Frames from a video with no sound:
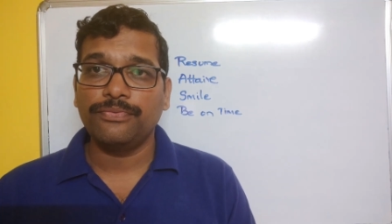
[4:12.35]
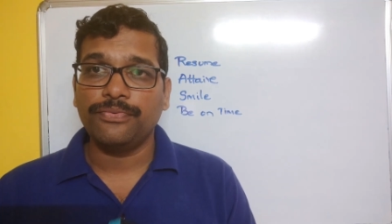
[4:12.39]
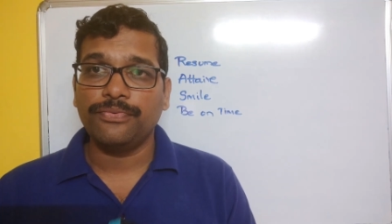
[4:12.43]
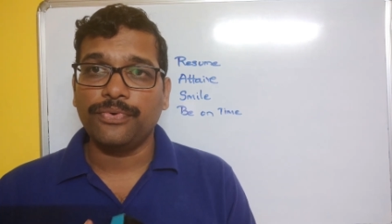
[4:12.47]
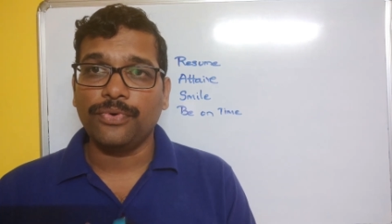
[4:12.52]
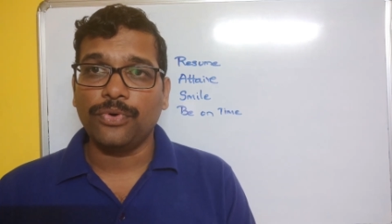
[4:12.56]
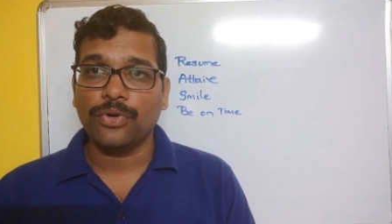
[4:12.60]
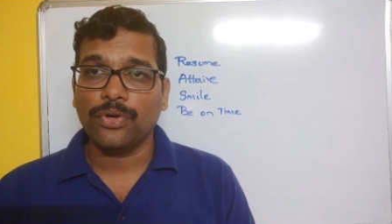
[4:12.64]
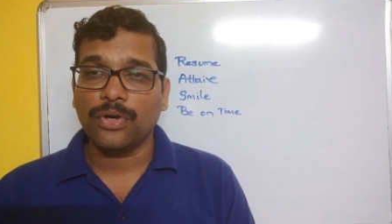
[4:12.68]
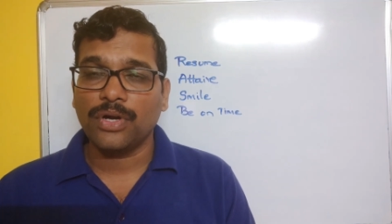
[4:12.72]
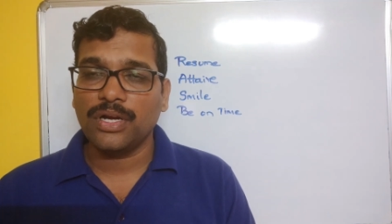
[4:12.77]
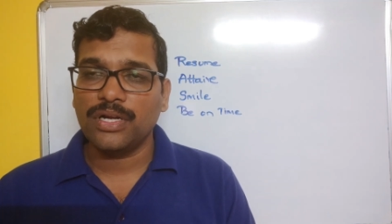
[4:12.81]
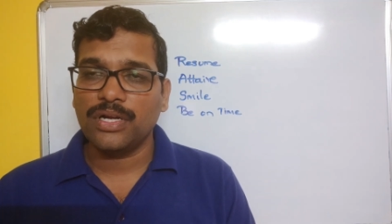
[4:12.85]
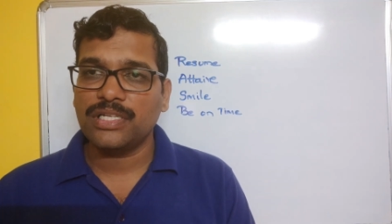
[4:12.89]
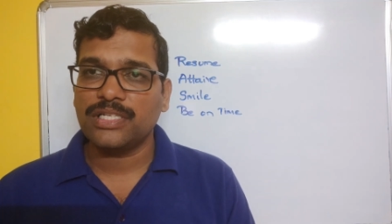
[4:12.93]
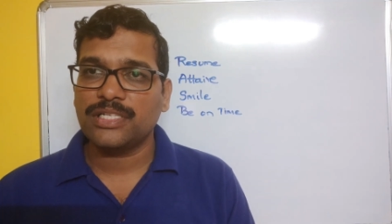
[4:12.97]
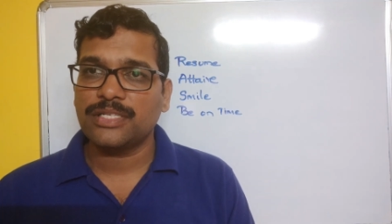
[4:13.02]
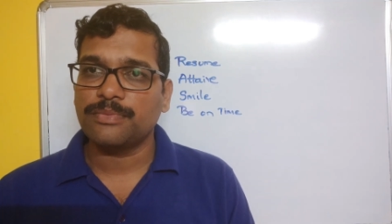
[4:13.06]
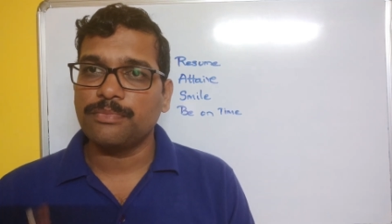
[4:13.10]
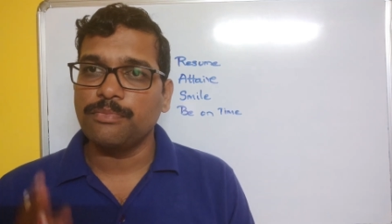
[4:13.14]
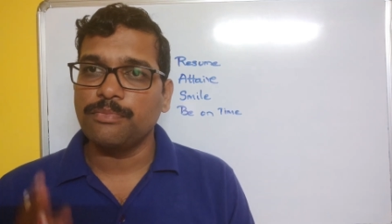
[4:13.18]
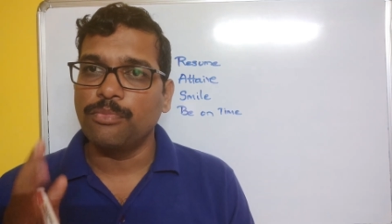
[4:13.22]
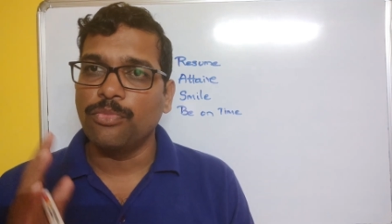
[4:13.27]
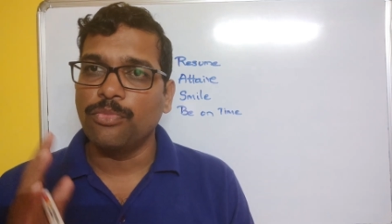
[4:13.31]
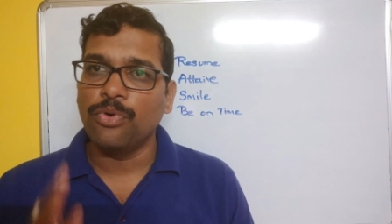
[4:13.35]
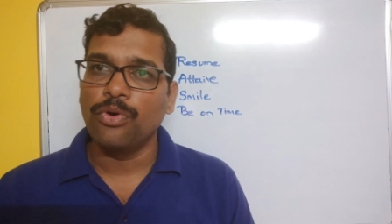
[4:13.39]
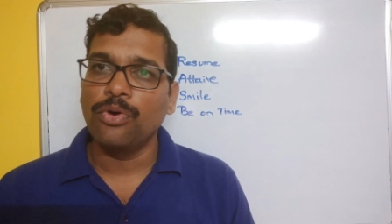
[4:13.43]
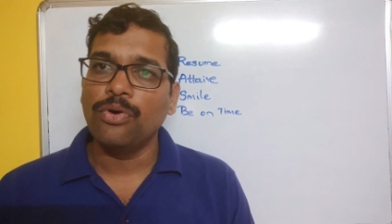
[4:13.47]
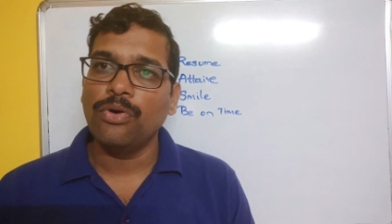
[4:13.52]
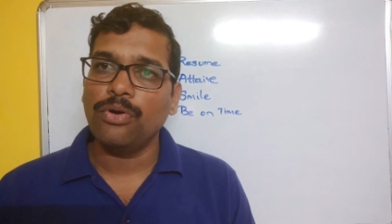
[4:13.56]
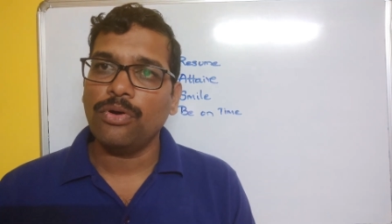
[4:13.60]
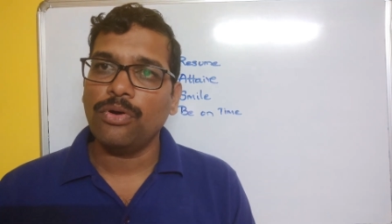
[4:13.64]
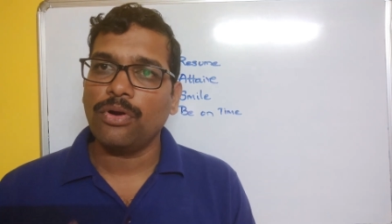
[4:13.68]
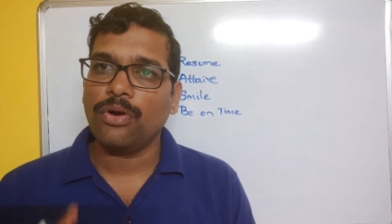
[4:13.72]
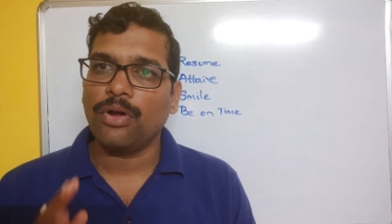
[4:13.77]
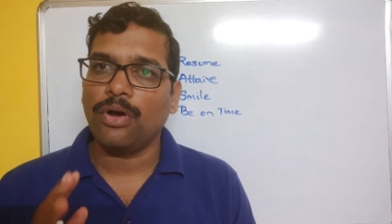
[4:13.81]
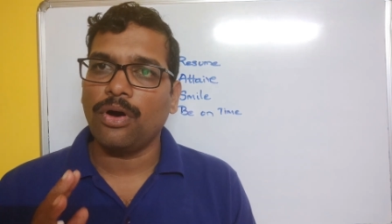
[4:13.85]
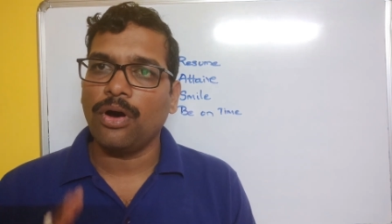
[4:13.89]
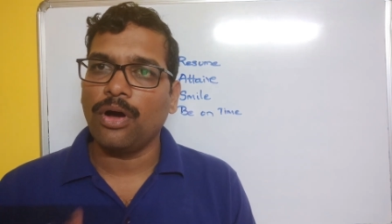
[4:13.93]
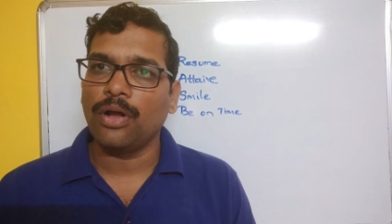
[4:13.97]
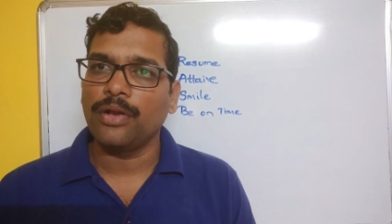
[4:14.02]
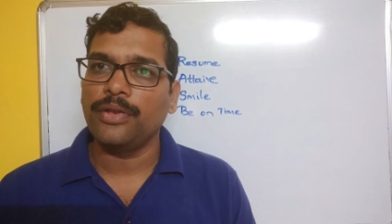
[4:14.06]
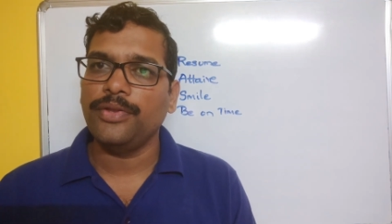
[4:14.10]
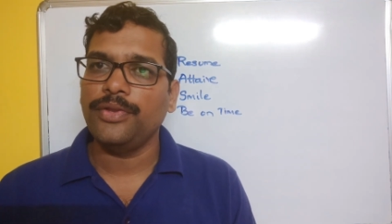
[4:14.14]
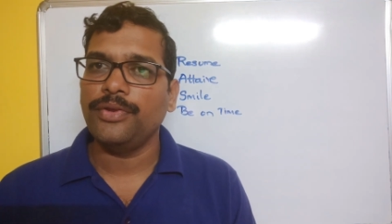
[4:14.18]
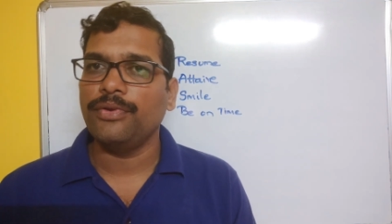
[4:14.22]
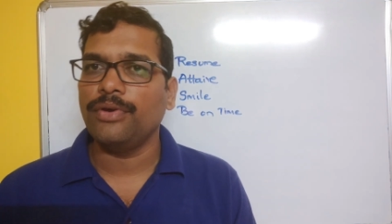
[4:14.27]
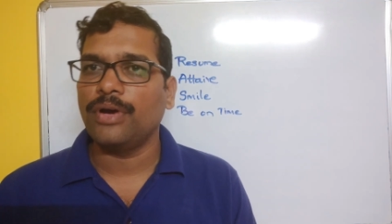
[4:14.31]
focus more
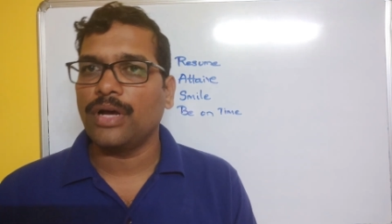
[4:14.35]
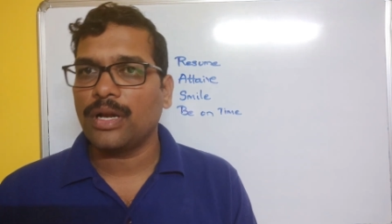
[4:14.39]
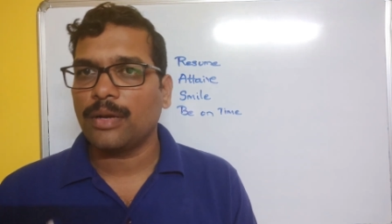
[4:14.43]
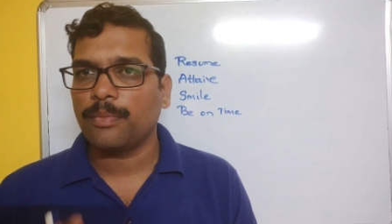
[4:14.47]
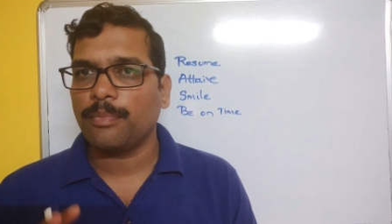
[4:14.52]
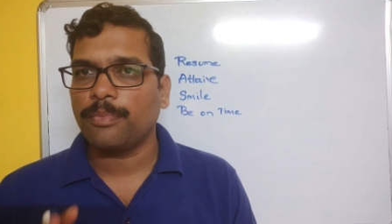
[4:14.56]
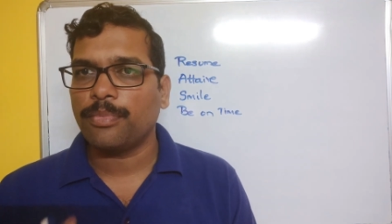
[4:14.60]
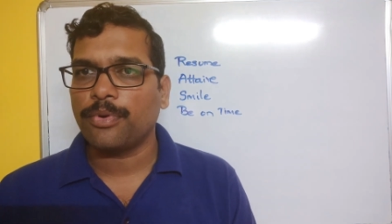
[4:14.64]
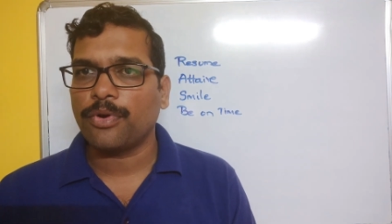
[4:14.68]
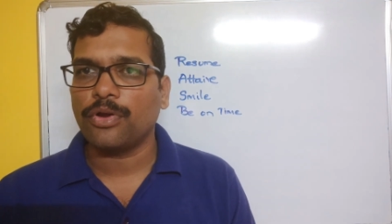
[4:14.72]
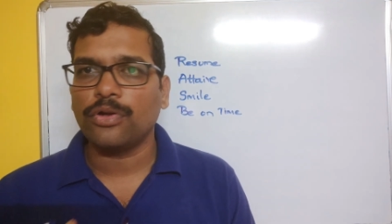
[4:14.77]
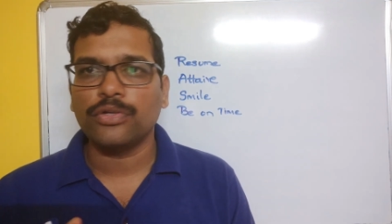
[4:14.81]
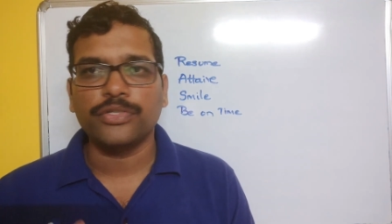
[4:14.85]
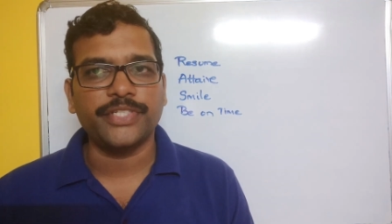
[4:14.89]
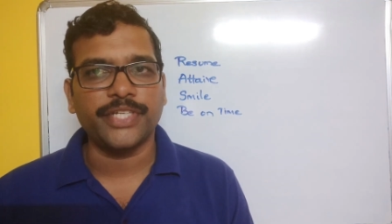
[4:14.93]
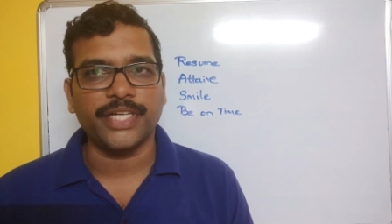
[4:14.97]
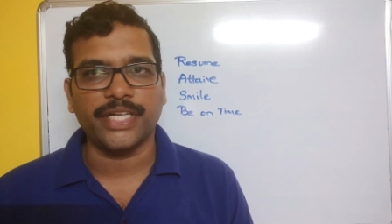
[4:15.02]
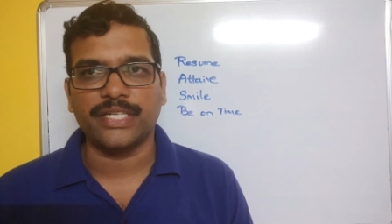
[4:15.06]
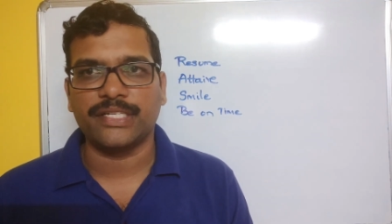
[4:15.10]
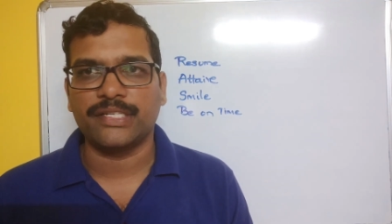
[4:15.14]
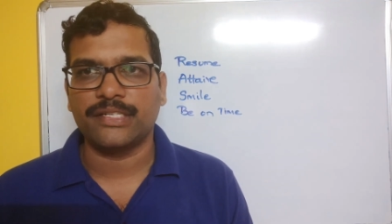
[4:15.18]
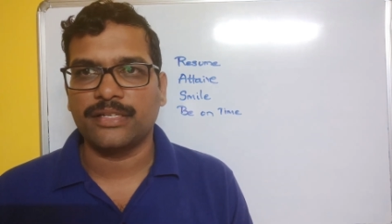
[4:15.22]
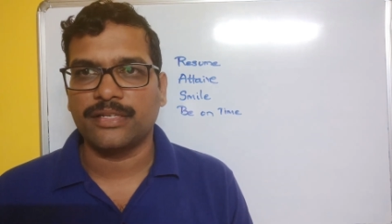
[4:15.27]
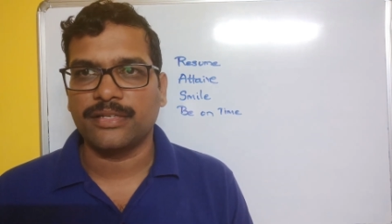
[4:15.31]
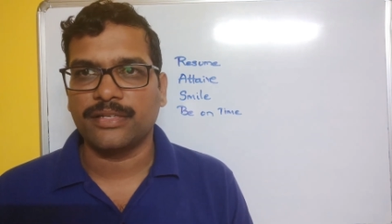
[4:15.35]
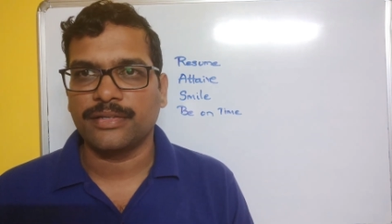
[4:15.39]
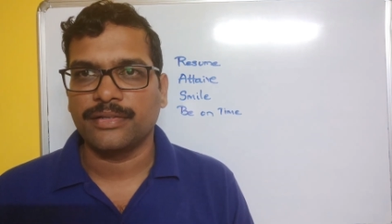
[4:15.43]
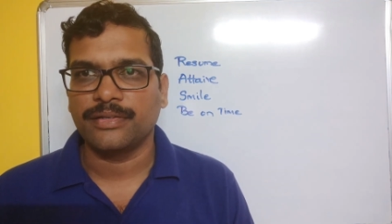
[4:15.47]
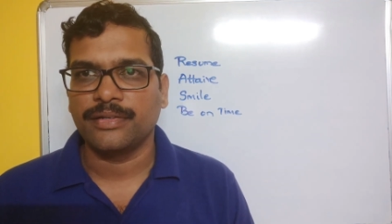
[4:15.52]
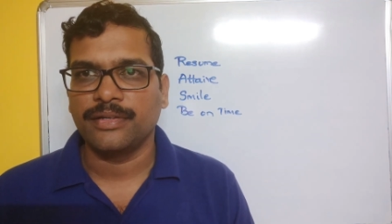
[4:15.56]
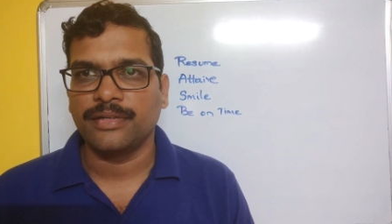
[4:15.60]
on your projects.